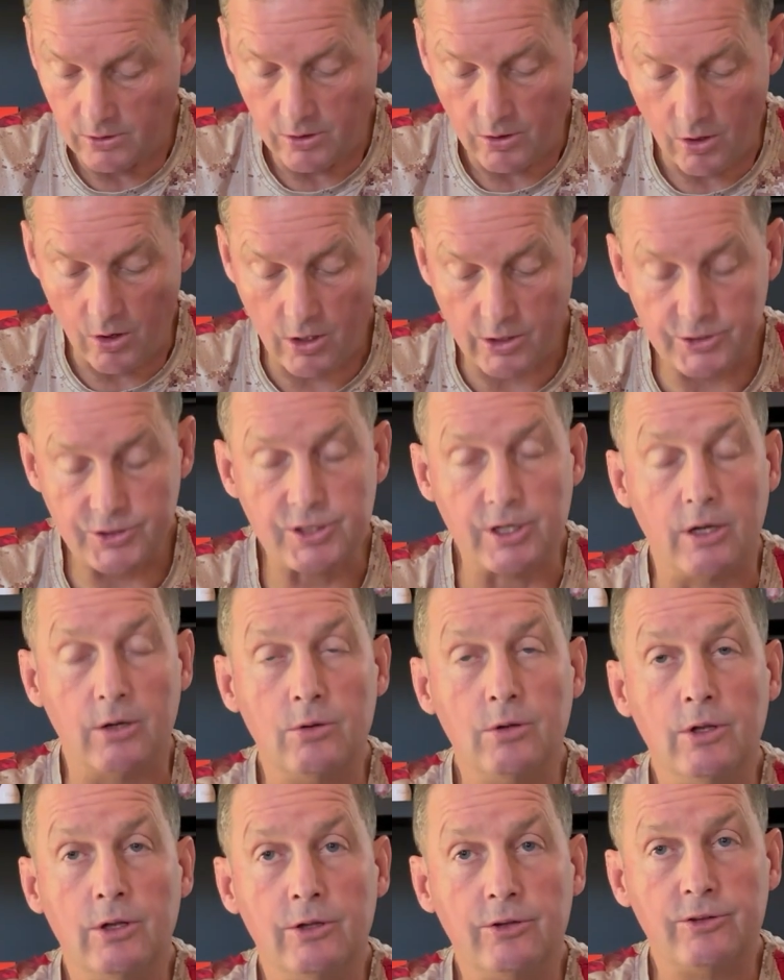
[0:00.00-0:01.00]

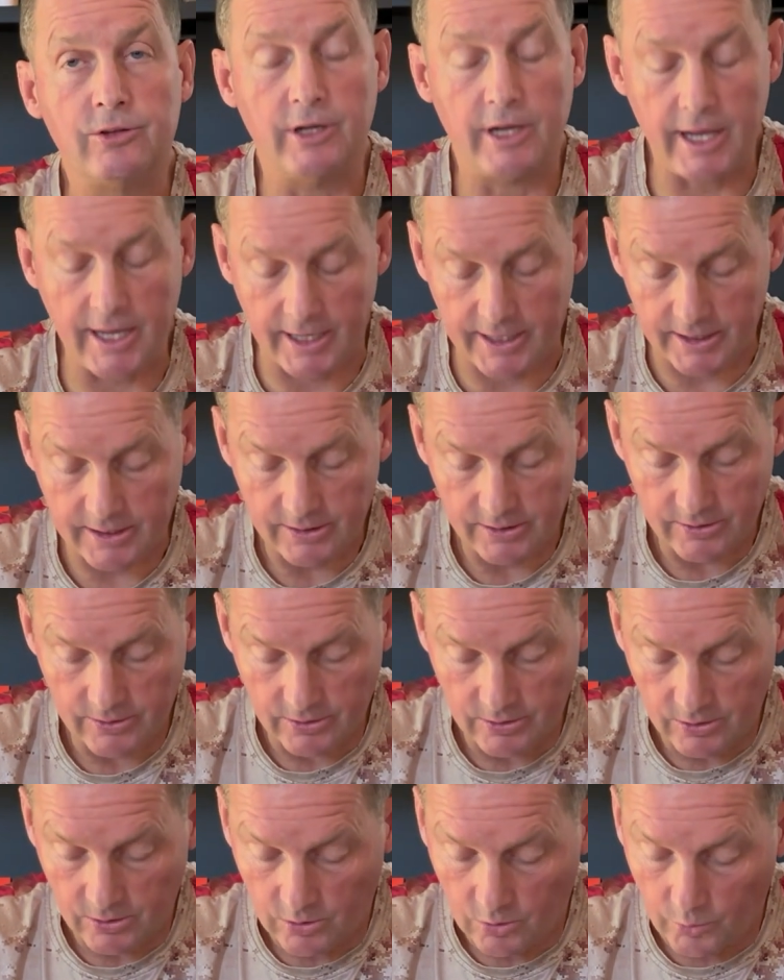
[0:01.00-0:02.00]
Also, today,
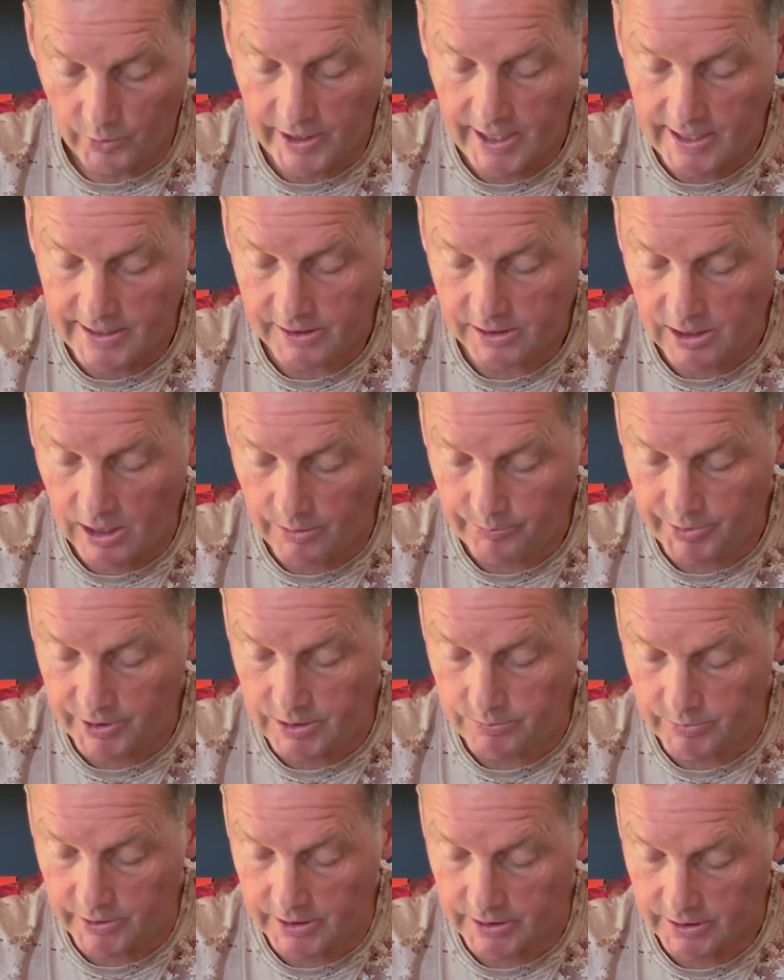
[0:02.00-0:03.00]
we had a company
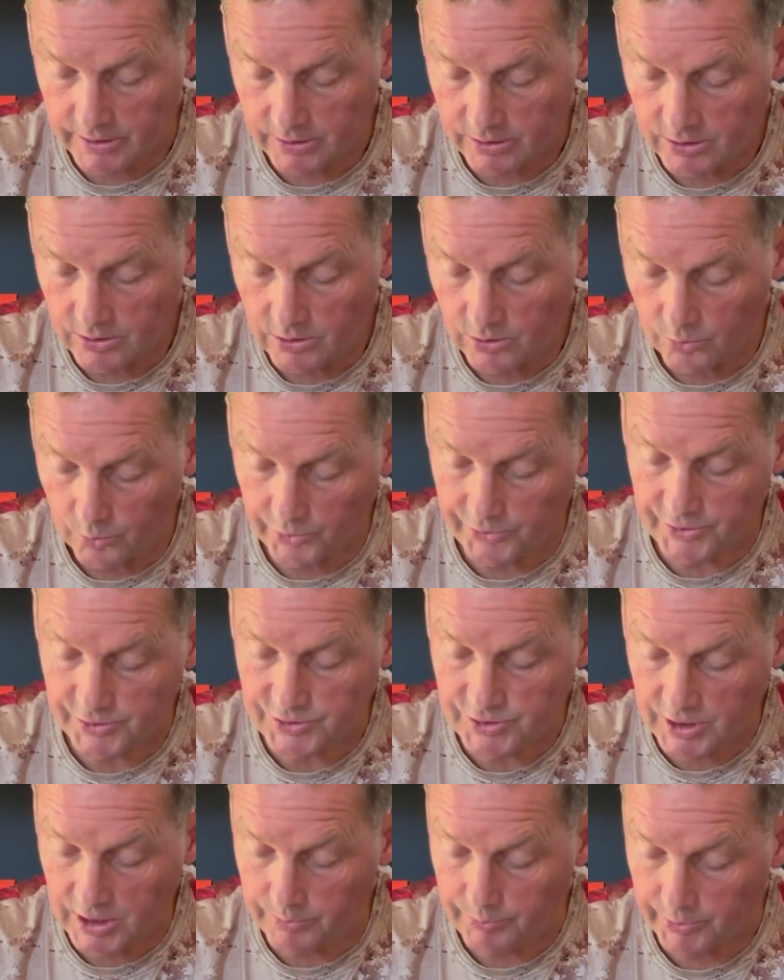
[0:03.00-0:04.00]
meeting with the
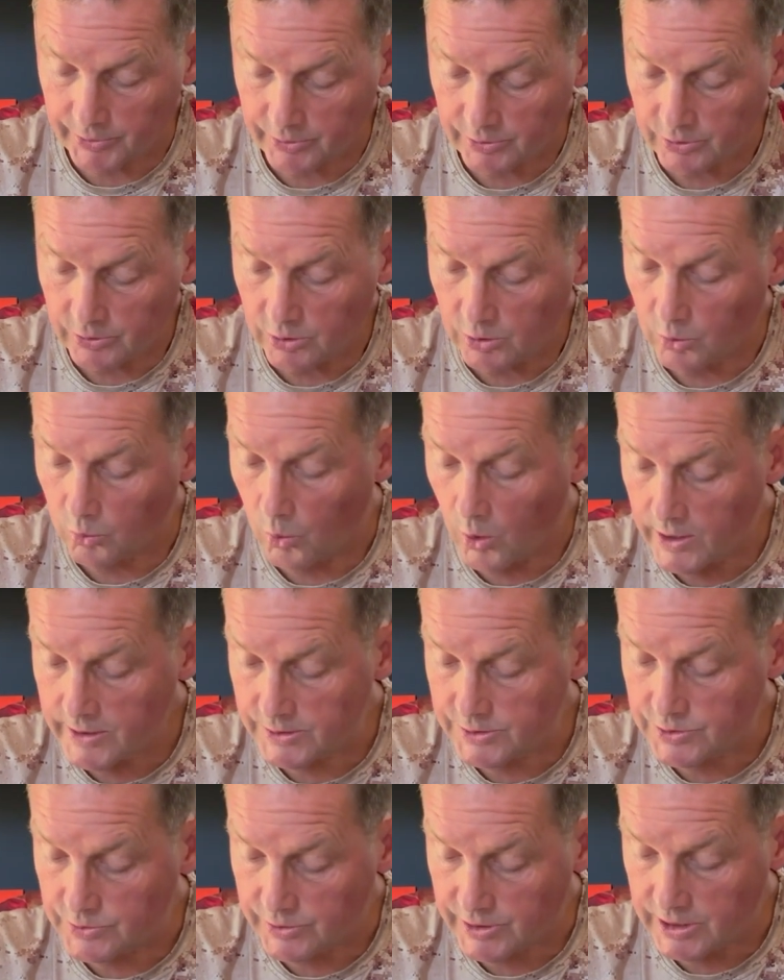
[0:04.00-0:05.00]
skipper who wanted
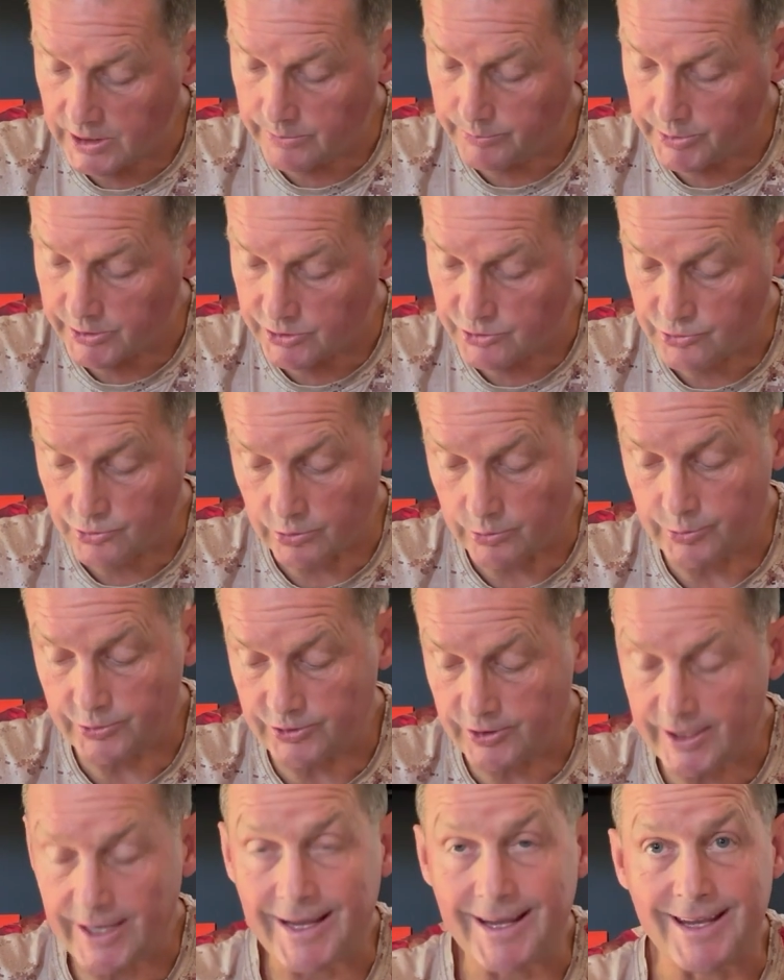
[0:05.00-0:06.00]
to keep his troops
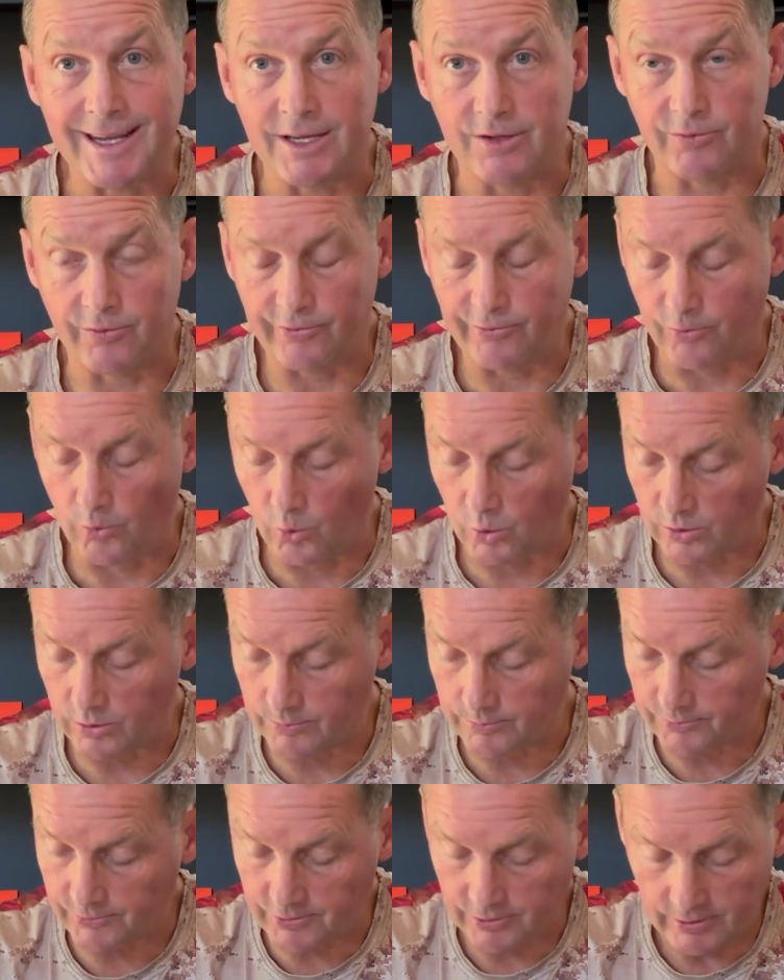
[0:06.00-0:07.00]

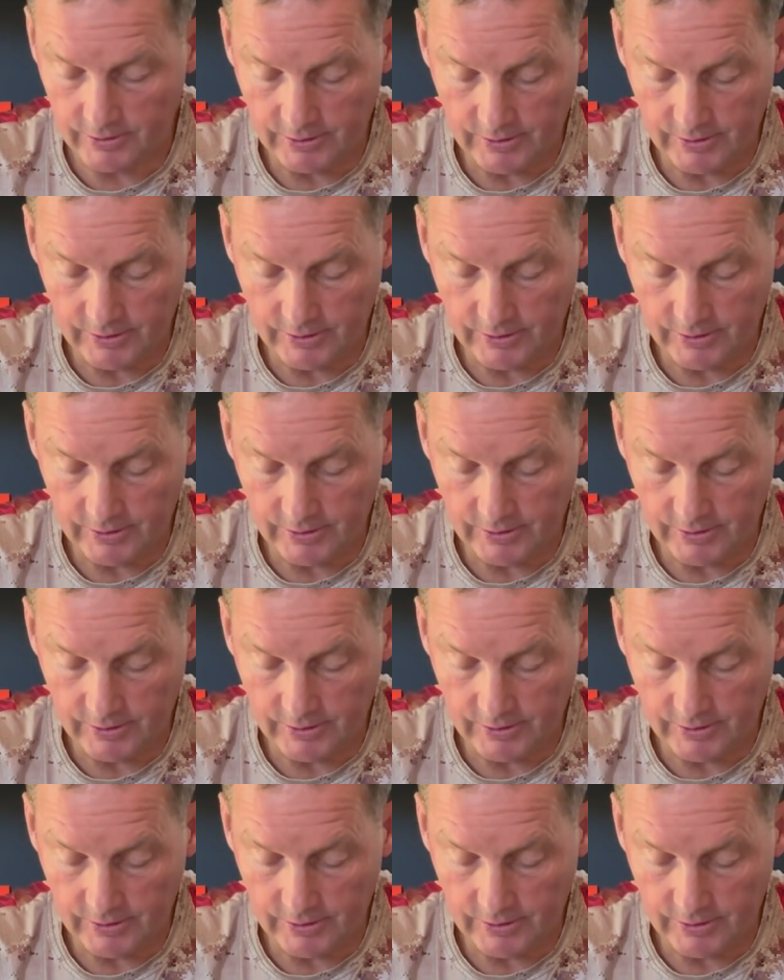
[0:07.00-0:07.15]
informed.